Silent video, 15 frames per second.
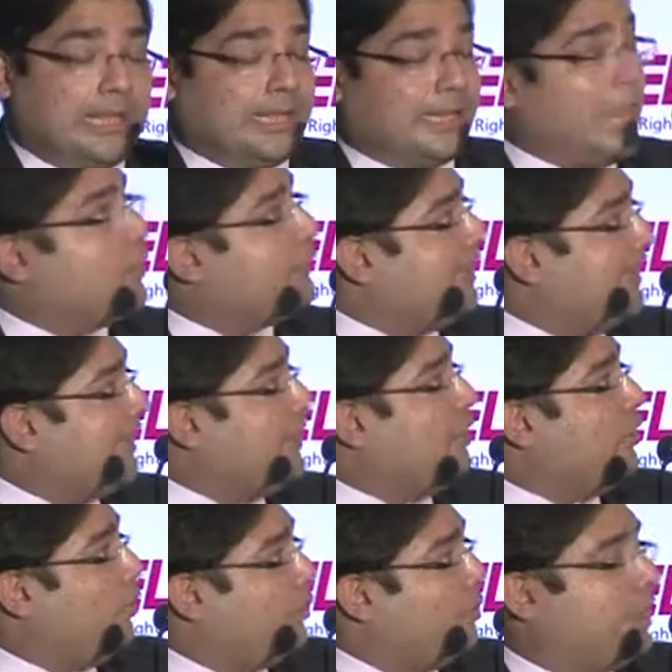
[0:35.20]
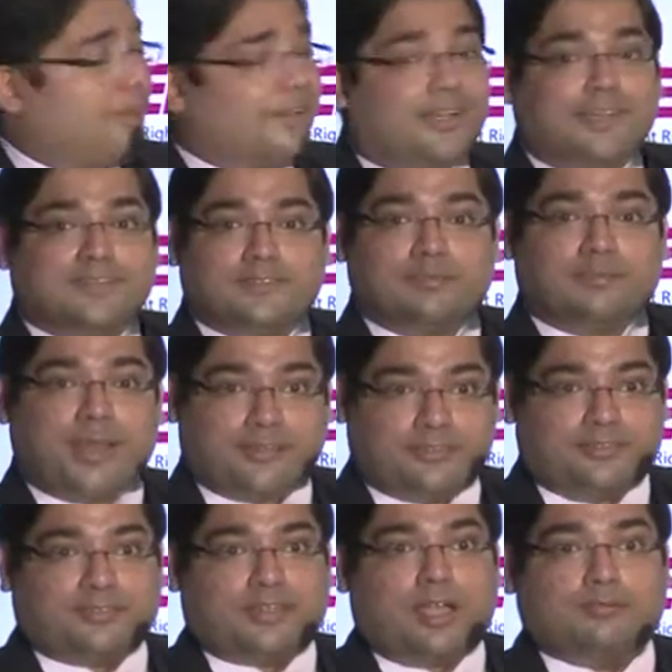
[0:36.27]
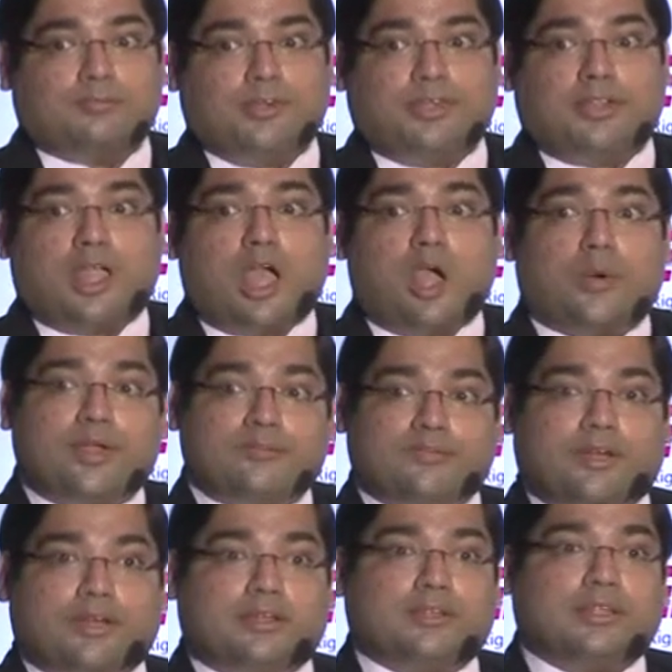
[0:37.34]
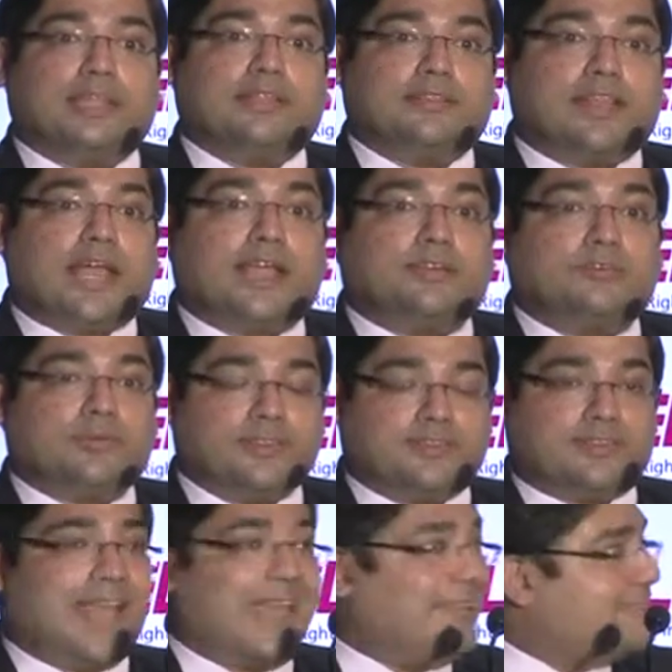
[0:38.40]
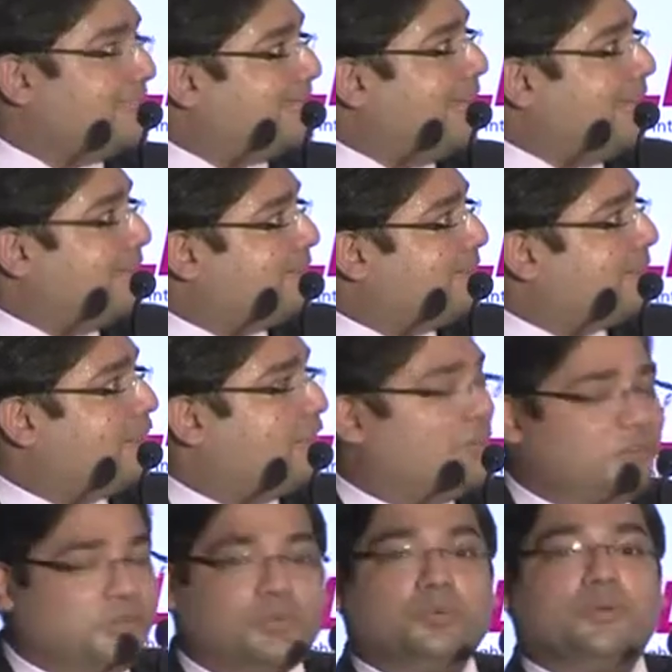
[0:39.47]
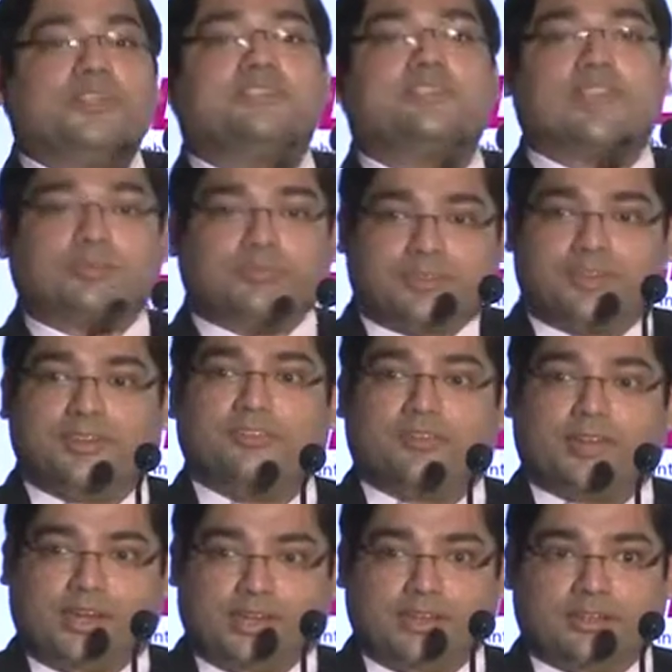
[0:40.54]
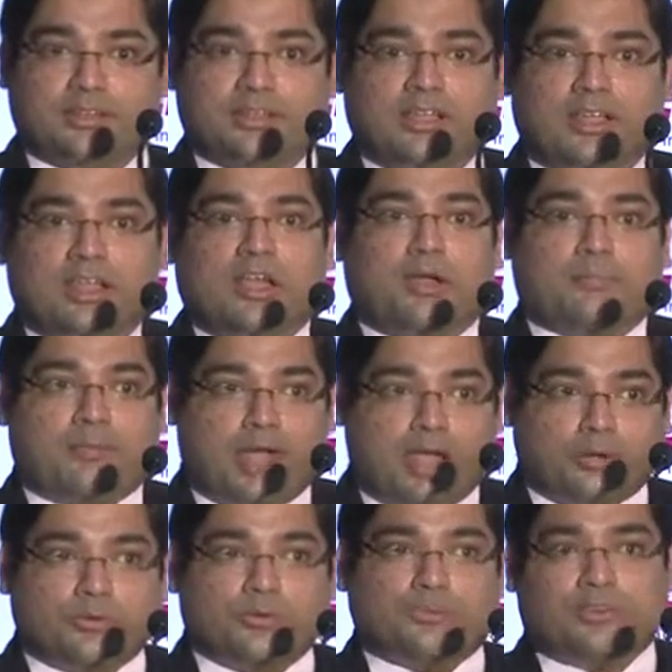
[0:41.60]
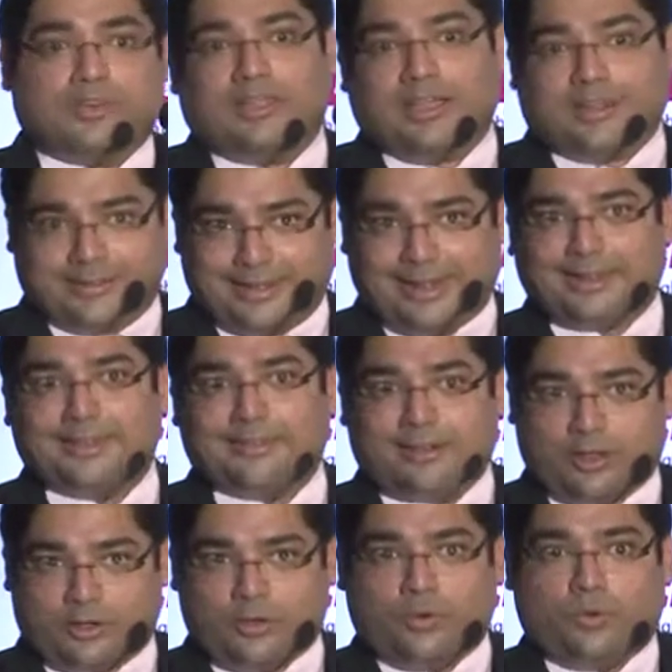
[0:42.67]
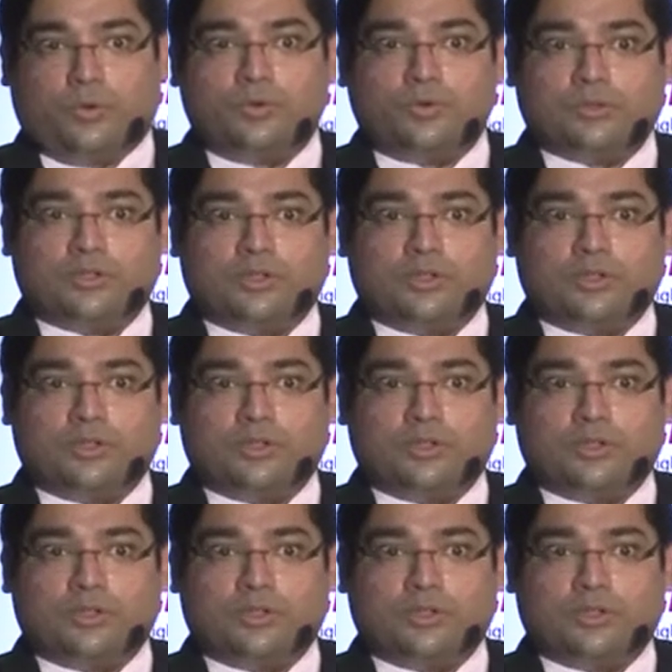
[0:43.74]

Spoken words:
Now, the legal owner is the parent company. However, that was licensed to its subsidiary about a decade ago